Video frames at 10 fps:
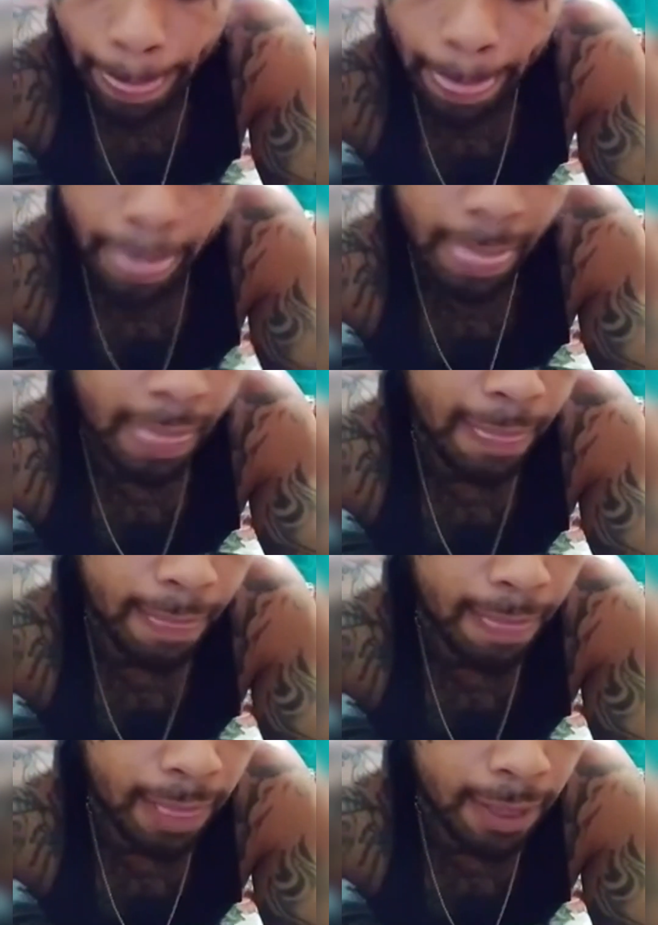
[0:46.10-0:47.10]
I'm in
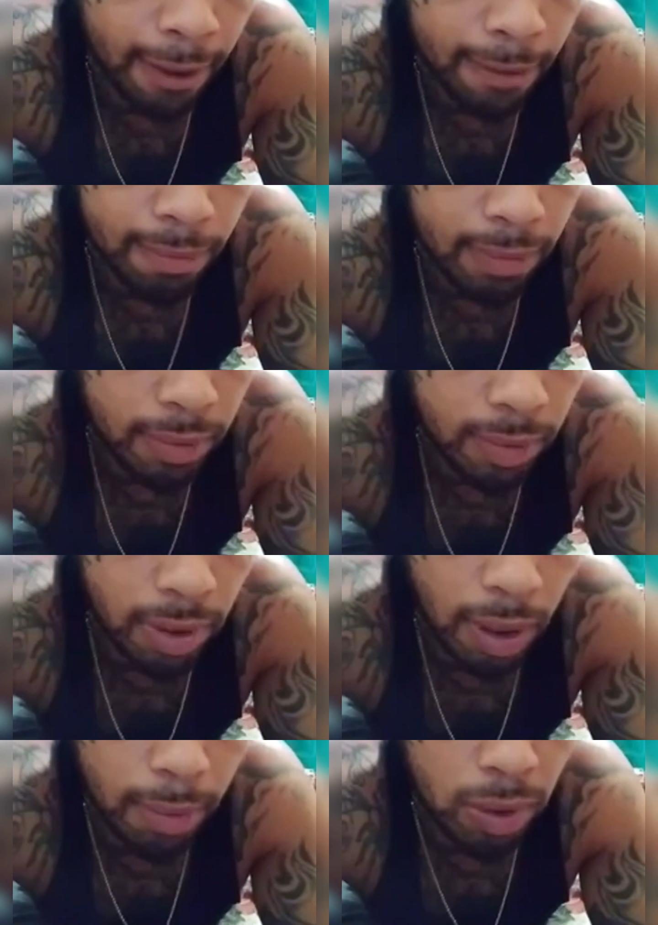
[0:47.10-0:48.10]

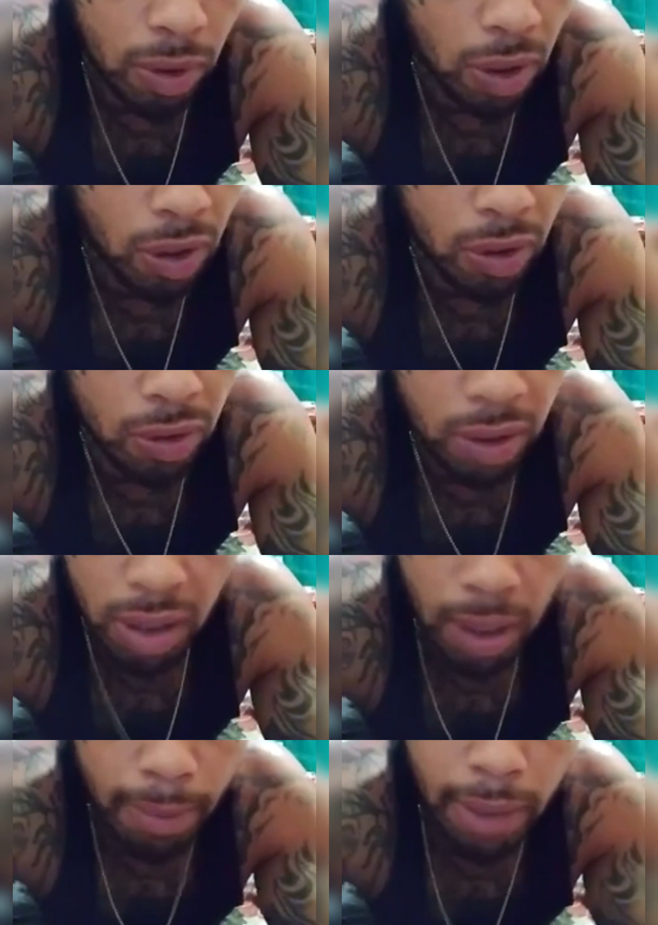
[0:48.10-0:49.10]
a whole nother
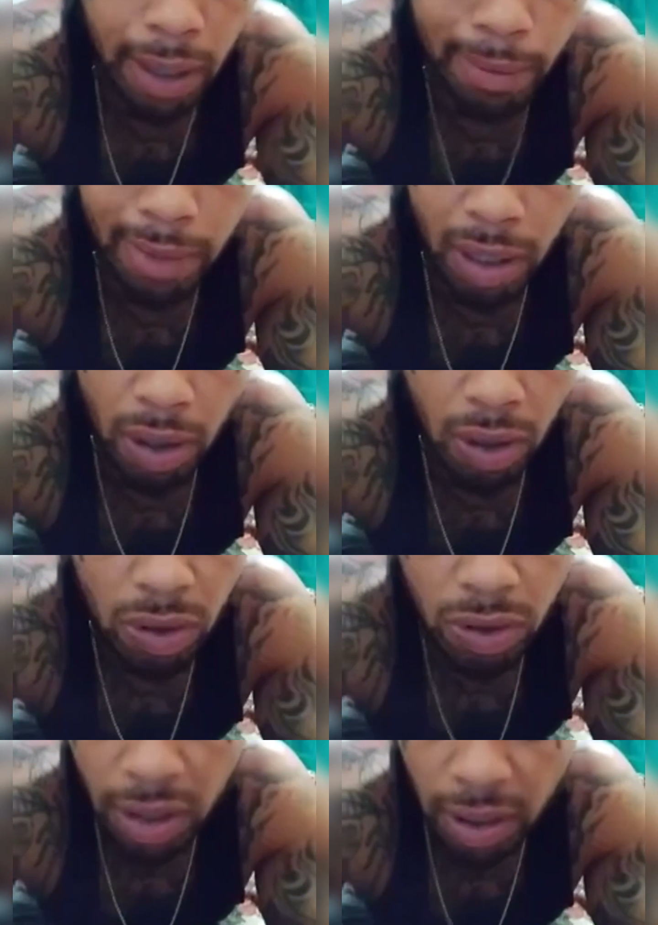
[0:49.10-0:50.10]
fucking universe,
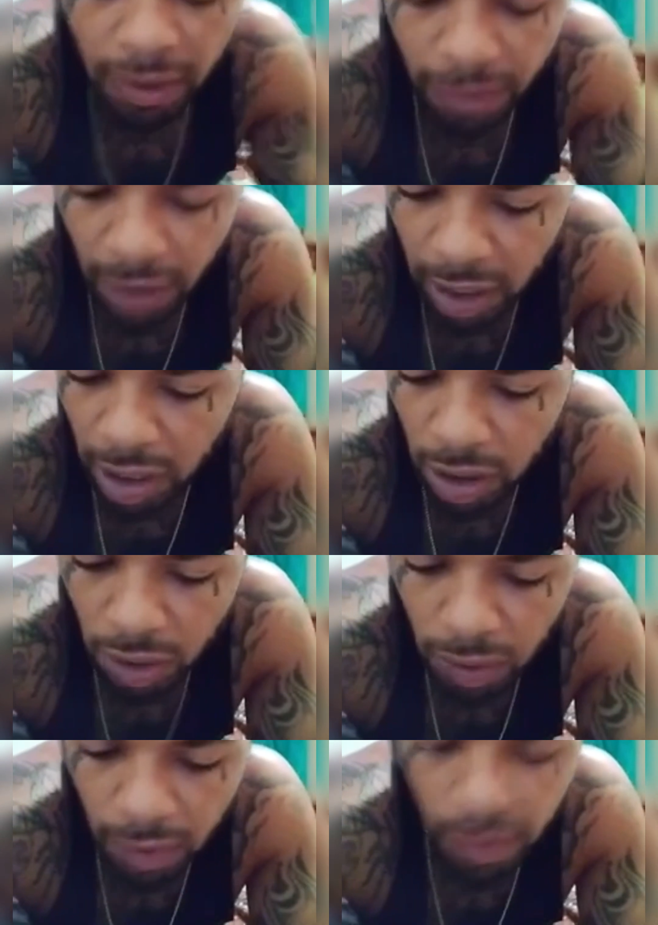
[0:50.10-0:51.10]
bro. I don't
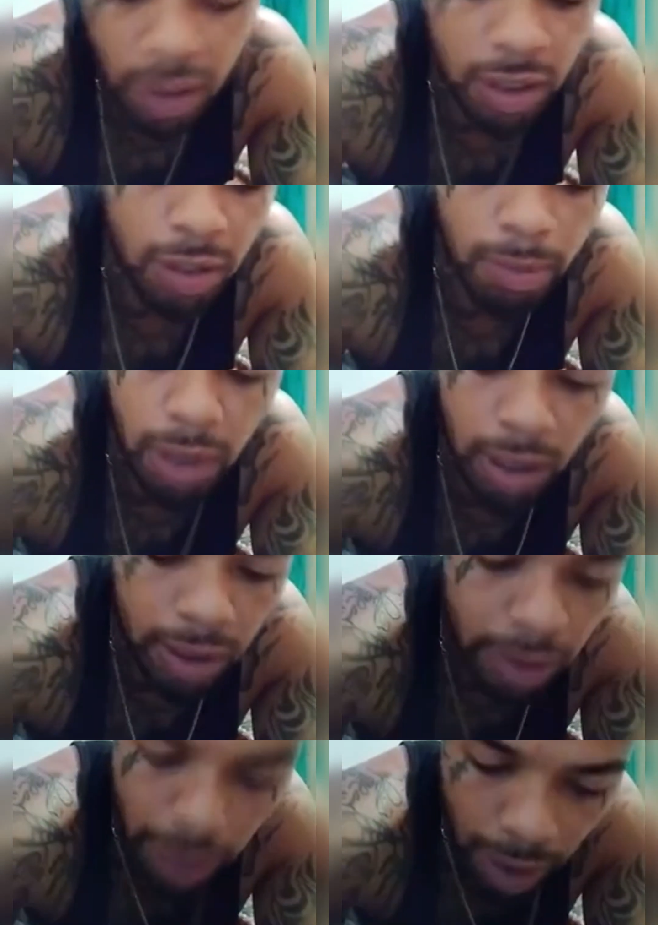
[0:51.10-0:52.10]
know what the fuck
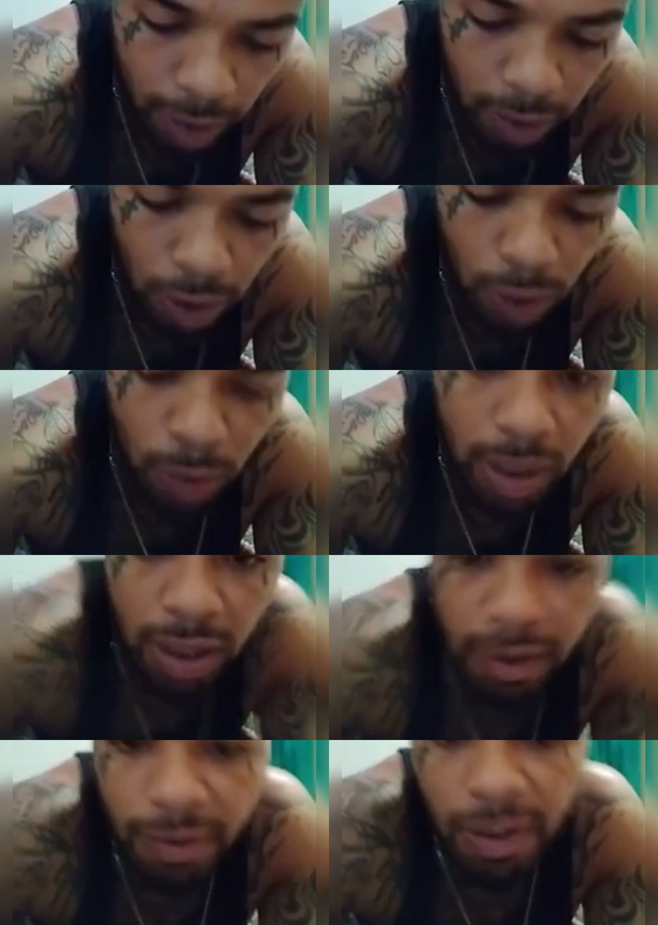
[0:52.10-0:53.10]
these peon
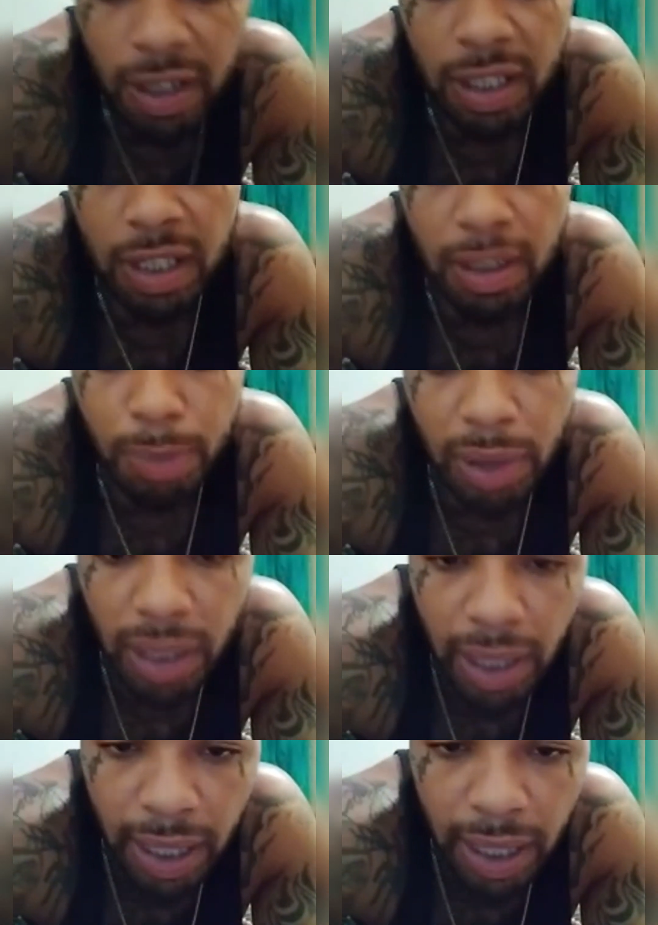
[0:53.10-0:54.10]
ass aliens
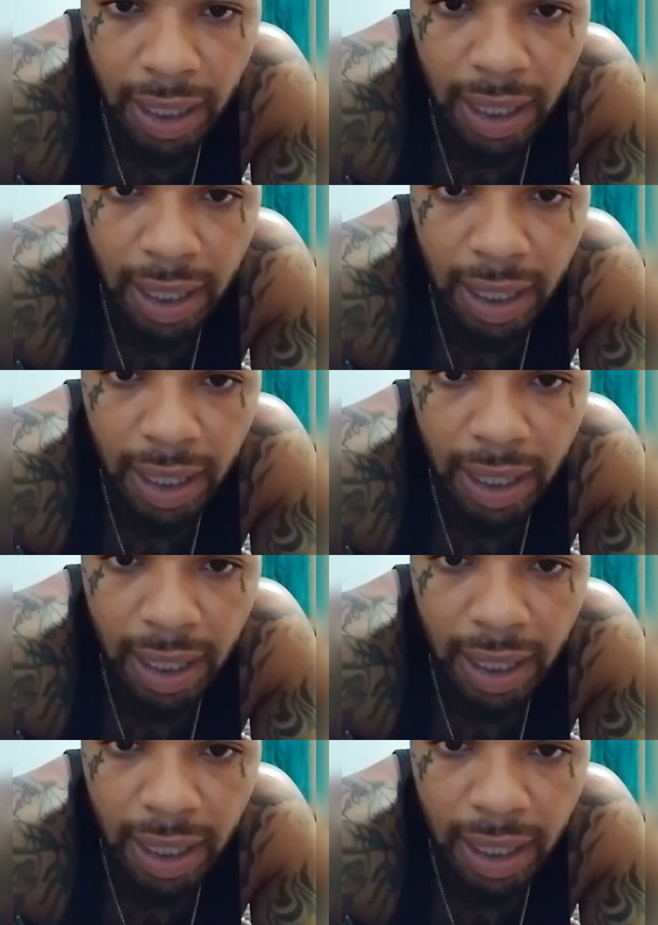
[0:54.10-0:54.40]
on.